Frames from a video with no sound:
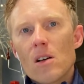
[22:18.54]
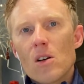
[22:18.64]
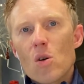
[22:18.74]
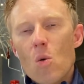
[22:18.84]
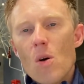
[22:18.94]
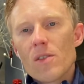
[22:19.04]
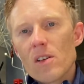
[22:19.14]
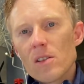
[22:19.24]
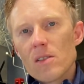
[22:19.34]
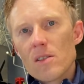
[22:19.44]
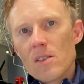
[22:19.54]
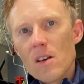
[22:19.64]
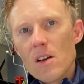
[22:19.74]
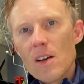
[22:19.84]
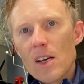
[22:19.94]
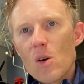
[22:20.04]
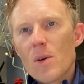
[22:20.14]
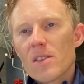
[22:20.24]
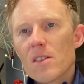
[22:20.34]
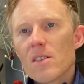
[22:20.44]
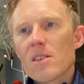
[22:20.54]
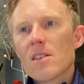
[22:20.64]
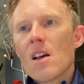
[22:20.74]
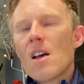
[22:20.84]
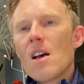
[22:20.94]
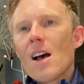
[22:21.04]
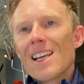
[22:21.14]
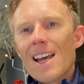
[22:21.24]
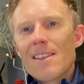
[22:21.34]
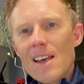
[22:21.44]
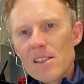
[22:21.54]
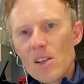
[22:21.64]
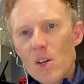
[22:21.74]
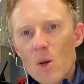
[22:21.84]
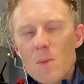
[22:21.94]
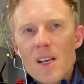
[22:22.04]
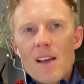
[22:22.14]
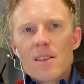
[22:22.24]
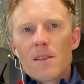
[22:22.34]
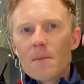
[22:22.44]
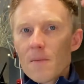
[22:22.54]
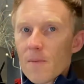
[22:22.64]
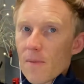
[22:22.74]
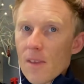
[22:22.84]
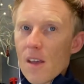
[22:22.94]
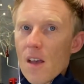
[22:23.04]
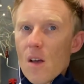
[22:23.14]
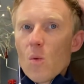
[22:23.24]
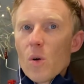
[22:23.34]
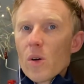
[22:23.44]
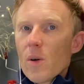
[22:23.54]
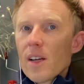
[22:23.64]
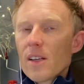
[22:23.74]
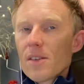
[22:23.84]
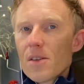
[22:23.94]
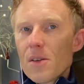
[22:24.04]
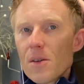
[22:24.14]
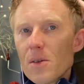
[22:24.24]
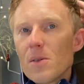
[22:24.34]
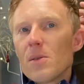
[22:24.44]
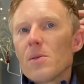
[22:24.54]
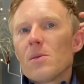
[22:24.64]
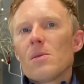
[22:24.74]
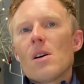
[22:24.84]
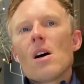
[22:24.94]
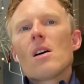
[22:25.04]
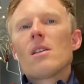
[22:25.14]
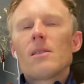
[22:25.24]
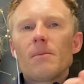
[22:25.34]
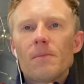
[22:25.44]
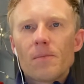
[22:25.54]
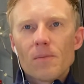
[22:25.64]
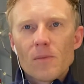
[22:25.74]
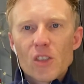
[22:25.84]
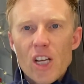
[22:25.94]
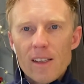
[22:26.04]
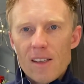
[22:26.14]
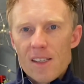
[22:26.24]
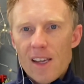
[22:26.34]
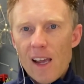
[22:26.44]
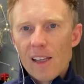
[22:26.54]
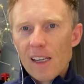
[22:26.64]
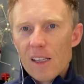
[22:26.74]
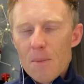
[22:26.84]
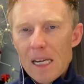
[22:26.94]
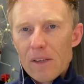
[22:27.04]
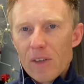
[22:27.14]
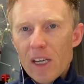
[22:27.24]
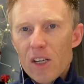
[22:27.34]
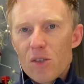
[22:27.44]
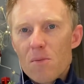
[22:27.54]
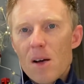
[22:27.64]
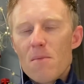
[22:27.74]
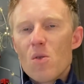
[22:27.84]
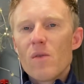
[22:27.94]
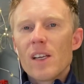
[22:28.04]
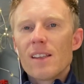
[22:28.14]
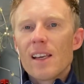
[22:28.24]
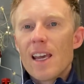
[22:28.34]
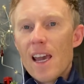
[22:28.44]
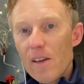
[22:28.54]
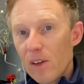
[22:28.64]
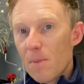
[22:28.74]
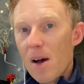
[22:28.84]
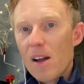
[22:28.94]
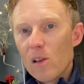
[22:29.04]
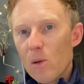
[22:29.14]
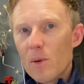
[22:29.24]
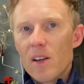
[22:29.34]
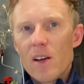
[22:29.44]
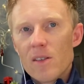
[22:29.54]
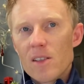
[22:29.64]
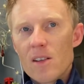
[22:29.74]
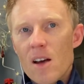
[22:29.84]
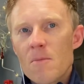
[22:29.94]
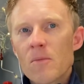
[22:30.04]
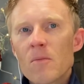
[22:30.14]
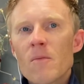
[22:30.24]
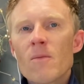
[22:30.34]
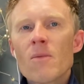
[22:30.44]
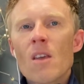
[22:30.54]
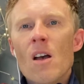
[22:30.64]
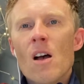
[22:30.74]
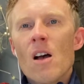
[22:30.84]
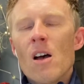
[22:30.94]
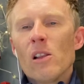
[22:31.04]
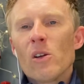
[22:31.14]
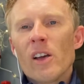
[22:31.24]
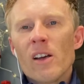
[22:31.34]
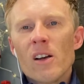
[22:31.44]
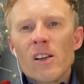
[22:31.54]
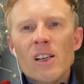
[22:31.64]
coordinates coincidence. Again, that's the cube test. We're going to check the scaling and the magnification by moving the KV panel up and down this time. And looking at,